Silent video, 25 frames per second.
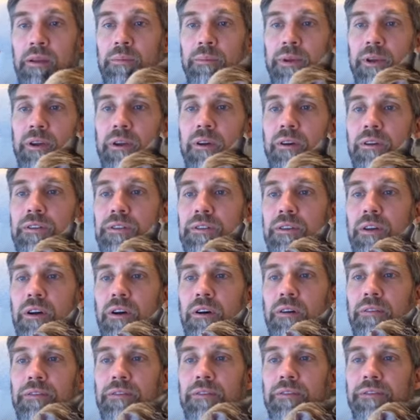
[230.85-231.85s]
because
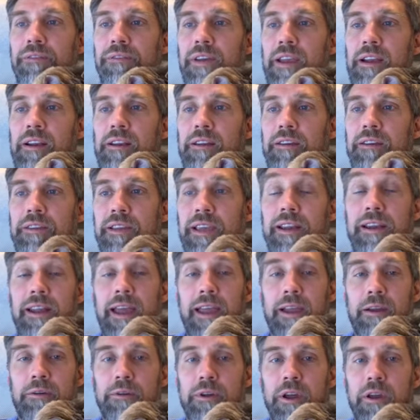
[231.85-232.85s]
of failures in
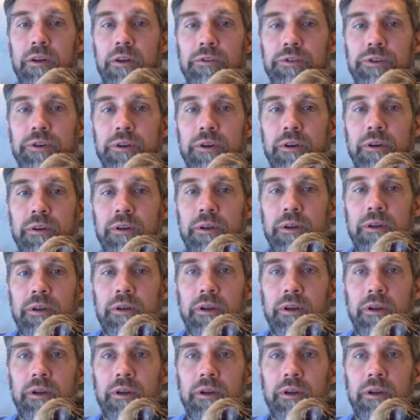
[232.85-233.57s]
agriculture,